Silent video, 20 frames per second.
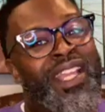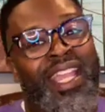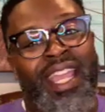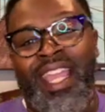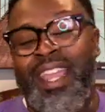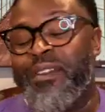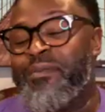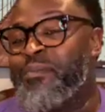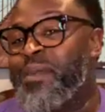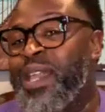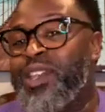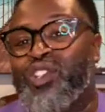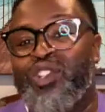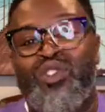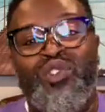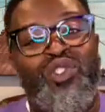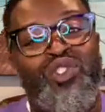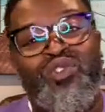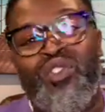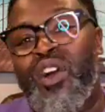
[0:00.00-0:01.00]
It makes you
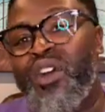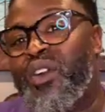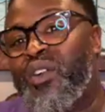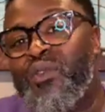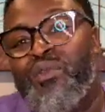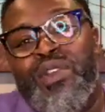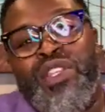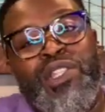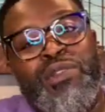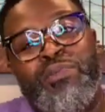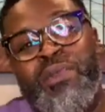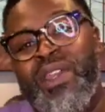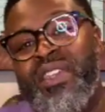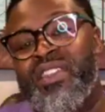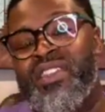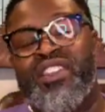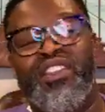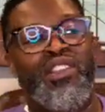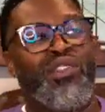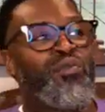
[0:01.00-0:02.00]
struggle with
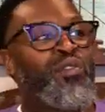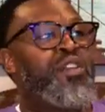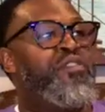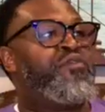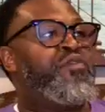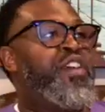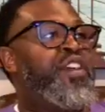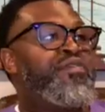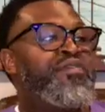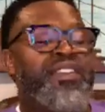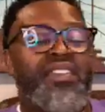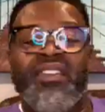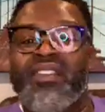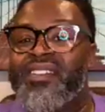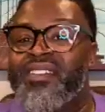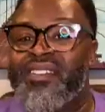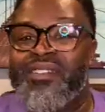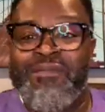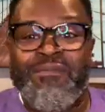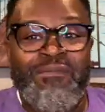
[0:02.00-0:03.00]
spending the $350.
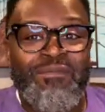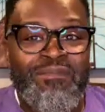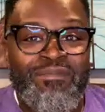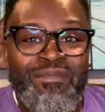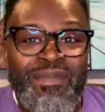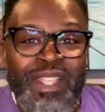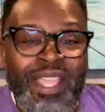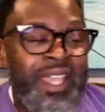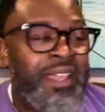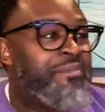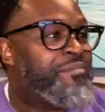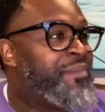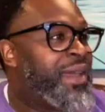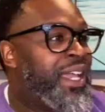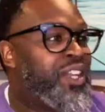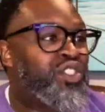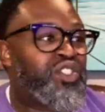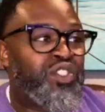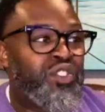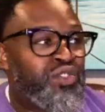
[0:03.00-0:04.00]
It
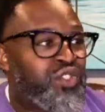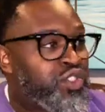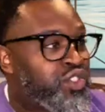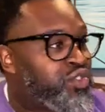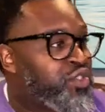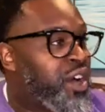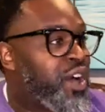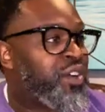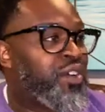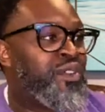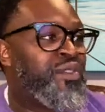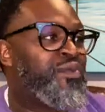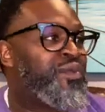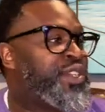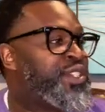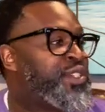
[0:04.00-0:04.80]
makes you struggle with